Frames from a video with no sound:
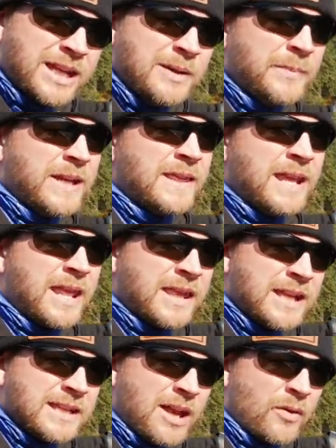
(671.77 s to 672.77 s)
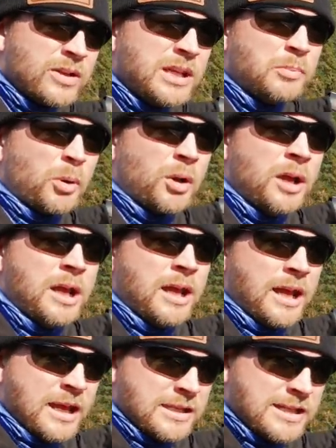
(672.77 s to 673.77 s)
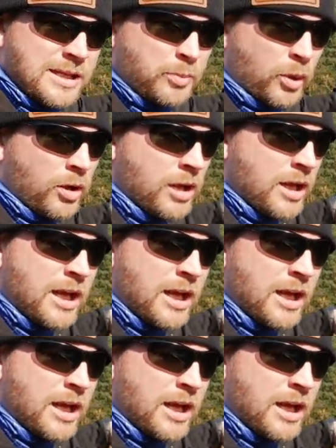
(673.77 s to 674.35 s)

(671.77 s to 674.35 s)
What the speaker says: Keep getting that thing down deeper and deeper.